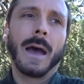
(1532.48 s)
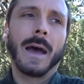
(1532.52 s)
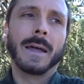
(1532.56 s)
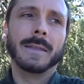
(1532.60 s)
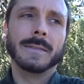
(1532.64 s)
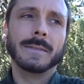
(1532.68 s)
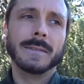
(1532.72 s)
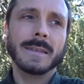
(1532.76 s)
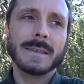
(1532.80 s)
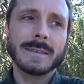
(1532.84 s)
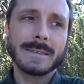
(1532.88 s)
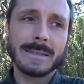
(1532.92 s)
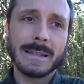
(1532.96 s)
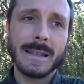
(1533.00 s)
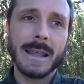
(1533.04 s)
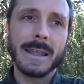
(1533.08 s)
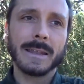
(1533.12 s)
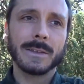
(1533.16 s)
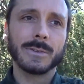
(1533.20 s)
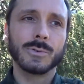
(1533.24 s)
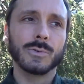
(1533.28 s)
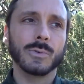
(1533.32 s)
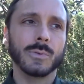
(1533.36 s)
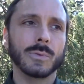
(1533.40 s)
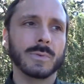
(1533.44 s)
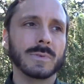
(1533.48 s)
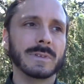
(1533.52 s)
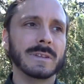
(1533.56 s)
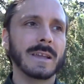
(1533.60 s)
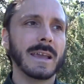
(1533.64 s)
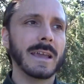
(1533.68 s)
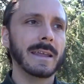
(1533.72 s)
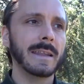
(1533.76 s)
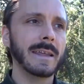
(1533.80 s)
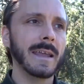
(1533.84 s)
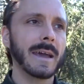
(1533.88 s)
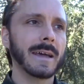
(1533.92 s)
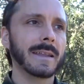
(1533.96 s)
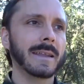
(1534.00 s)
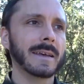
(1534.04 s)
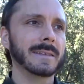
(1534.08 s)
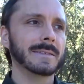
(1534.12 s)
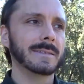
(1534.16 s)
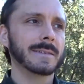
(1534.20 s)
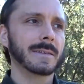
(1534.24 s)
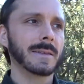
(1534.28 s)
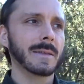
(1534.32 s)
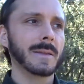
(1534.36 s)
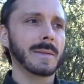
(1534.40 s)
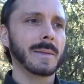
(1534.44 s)
And this led to the idea
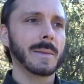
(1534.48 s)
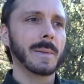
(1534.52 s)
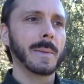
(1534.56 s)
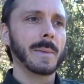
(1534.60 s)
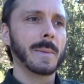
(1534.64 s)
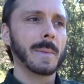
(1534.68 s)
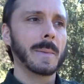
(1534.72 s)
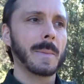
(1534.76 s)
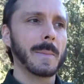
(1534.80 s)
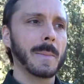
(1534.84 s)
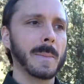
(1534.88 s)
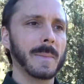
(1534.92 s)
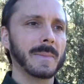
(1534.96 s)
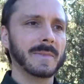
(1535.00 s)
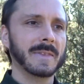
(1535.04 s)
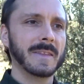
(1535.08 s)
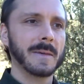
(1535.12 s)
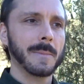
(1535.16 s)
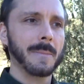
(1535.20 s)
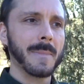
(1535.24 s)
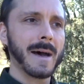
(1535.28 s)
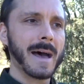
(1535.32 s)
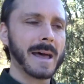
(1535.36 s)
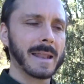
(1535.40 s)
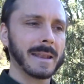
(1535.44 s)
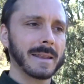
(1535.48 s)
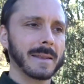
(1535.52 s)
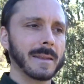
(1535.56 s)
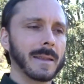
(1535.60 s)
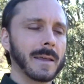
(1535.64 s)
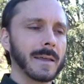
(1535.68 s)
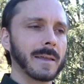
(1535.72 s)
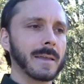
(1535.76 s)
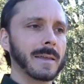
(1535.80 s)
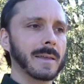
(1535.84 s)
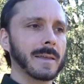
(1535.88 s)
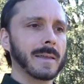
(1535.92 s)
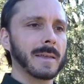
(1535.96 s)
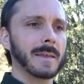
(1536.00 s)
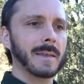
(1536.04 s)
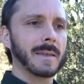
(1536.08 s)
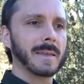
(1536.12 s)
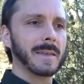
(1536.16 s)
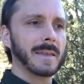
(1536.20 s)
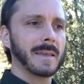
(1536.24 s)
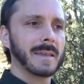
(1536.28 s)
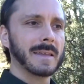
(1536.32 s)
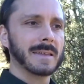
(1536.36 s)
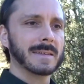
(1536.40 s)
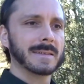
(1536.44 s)
that the man
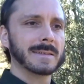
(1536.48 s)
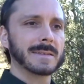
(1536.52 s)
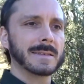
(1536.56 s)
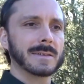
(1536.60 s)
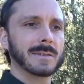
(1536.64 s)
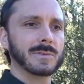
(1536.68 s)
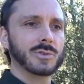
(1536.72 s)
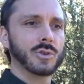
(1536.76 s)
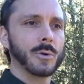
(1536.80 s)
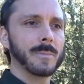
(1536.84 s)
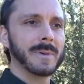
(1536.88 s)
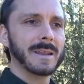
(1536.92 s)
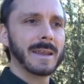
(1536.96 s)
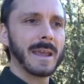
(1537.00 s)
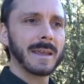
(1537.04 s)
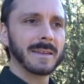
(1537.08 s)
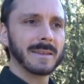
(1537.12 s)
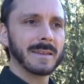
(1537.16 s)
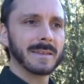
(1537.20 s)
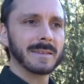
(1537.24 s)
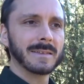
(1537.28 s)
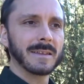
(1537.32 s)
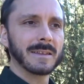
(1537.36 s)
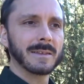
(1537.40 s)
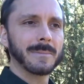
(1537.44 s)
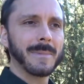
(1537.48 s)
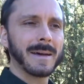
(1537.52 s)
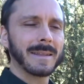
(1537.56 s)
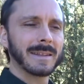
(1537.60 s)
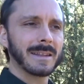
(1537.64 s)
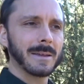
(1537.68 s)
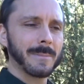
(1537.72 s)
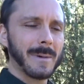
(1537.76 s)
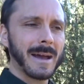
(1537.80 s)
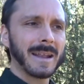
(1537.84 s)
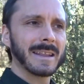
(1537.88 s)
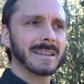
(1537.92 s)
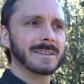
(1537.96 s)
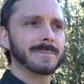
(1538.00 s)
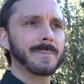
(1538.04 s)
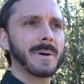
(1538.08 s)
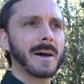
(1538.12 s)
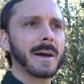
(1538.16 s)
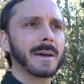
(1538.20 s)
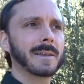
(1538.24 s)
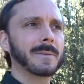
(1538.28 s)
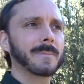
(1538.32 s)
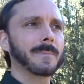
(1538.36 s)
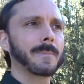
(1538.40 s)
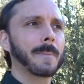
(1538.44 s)
is dominating, that the man is
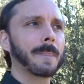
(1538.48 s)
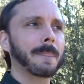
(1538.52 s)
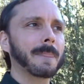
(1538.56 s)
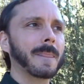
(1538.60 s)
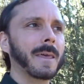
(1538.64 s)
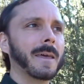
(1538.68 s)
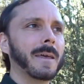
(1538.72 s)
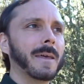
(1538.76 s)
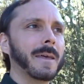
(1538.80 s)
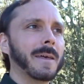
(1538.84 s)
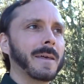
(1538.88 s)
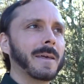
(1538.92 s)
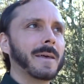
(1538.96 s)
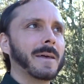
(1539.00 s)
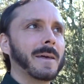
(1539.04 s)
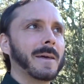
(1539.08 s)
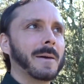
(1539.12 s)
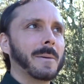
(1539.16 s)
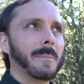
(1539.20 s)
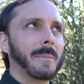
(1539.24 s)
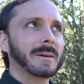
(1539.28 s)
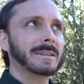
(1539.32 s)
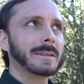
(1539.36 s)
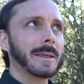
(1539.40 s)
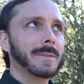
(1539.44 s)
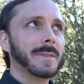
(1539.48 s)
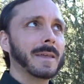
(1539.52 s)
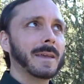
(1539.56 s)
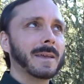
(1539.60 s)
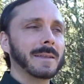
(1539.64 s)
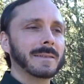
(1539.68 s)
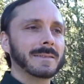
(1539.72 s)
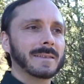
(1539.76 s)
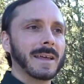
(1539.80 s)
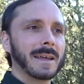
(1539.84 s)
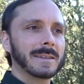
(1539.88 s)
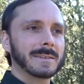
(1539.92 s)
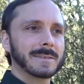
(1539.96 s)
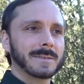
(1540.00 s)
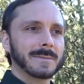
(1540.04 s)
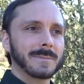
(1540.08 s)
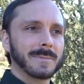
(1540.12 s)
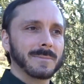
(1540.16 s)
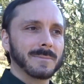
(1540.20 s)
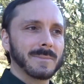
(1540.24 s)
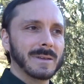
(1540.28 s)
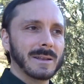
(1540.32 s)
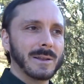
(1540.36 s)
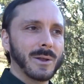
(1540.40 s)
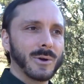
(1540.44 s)
bad. But I think that
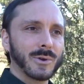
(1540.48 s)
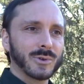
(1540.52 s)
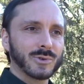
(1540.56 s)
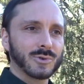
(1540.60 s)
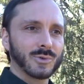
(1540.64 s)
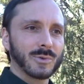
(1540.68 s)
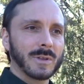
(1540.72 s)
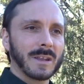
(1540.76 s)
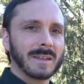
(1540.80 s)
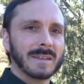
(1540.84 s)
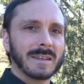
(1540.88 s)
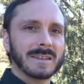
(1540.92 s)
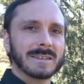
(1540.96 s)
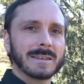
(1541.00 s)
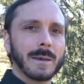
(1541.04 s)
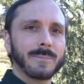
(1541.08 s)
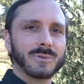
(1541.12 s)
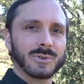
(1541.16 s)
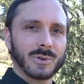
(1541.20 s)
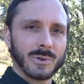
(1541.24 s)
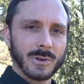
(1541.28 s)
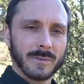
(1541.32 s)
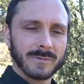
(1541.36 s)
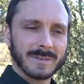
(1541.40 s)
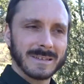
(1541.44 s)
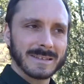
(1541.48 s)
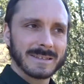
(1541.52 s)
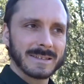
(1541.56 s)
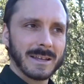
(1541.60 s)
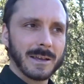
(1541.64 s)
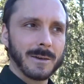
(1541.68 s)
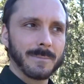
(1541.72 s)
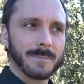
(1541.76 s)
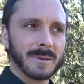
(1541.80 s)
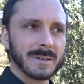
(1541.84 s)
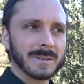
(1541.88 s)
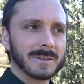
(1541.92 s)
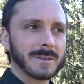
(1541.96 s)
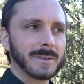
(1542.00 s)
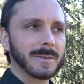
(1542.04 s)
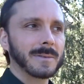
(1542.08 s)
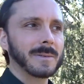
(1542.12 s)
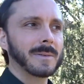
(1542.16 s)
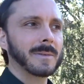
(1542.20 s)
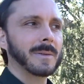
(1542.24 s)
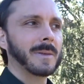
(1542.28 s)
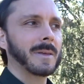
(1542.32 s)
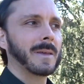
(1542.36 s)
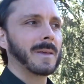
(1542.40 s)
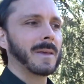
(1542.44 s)
belongs to the deception of the serpent
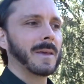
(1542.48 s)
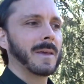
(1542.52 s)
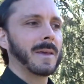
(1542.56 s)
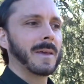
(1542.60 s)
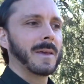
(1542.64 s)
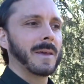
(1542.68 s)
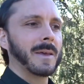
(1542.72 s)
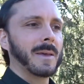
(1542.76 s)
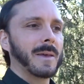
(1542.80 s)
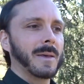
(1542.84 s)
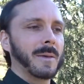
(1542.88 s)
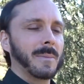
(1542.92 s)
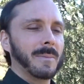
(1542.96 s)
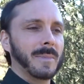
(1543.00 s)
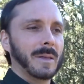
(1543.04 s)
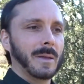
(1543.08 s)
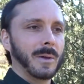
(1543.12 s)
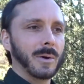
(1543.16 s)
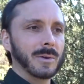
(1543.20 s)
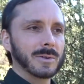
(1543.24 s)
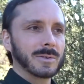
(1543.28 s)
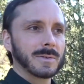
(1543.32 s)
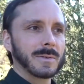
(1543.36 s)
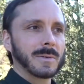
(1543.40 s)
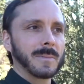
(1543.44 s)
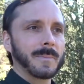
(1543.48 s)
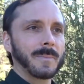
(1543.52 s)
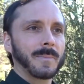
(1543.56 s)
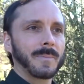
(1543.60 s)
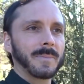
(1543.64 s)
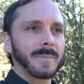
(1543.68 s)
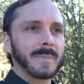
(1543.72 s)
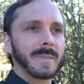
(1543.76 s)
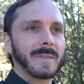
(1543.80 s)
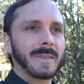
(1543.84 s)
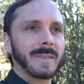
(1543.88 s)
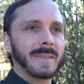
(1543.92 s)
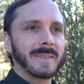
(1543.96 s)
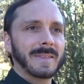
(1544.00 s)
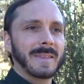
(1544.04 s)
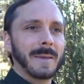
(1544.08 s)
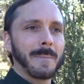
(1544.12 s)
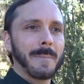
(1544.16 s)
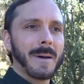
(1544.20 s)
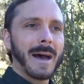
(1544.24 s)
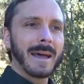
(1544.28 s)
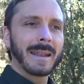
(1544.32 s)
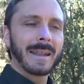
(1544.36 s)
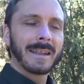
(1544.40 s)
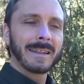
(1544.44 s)
because the
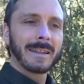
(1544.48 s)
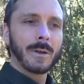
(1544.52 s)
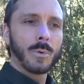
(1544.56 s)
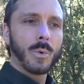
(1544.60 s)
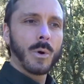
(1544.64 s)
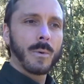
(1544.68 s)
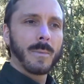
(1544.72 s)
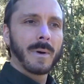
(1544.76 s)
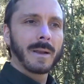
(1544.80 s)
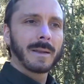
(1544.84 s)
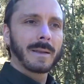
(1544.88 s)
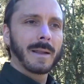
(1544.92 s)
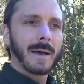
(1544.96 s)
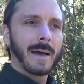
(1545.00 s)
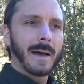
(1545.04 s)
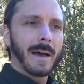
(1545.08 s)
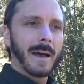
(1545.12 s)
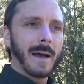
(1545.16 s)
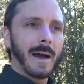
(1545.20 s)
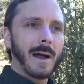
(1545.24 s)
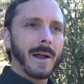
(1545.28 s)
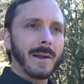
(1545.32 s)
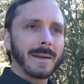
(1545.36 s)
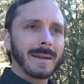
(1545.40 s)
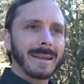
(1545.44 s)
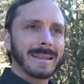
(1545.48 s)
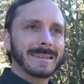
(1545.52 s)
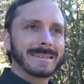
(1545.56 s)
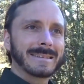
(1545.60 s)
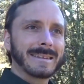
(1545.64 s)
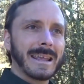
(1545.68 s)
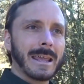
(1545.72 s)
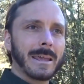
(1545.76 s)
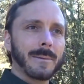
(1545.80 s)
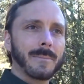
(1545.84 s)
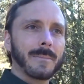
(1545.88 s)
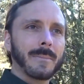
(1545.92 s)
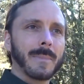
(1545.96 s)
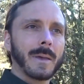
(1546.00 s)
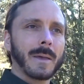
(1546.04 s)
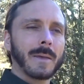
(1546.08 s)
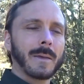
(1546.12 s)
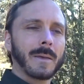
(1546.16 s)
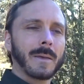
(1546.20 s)
man and the woman are the same